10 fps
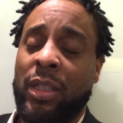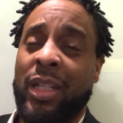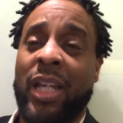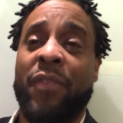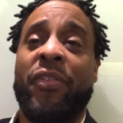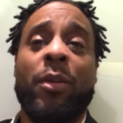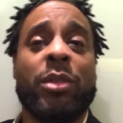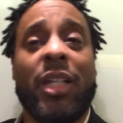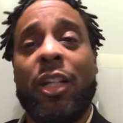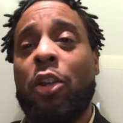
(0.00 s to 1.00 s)
if he was
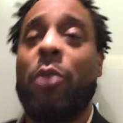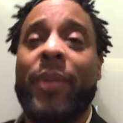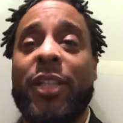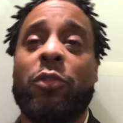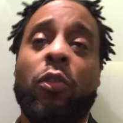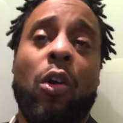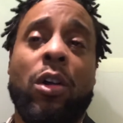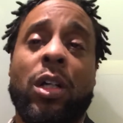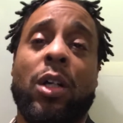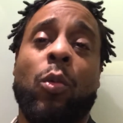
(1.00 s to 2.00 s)
a little bit
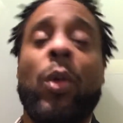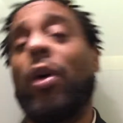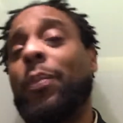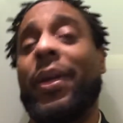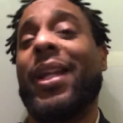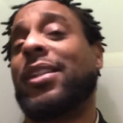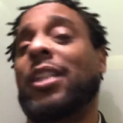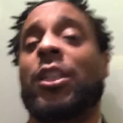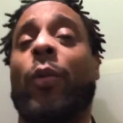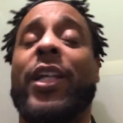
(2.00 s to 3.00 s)
stronger, we wouldn't be in the
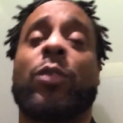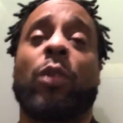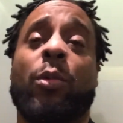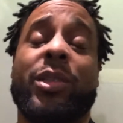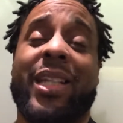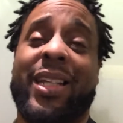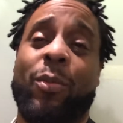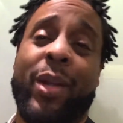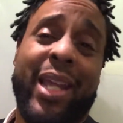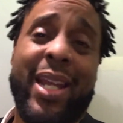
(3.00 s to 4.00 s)
situation
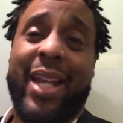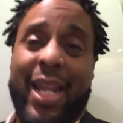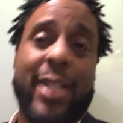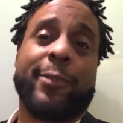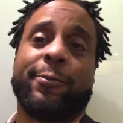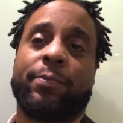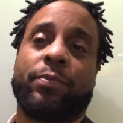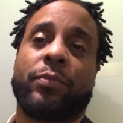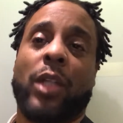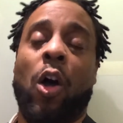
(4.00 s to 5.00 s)
we in now.
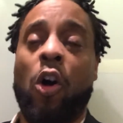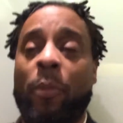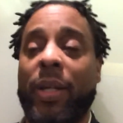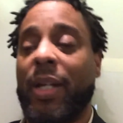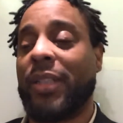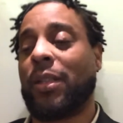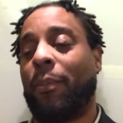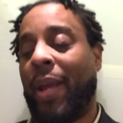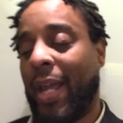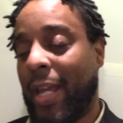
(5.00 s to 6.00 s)
All because a
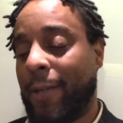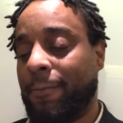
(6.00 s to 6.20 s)
man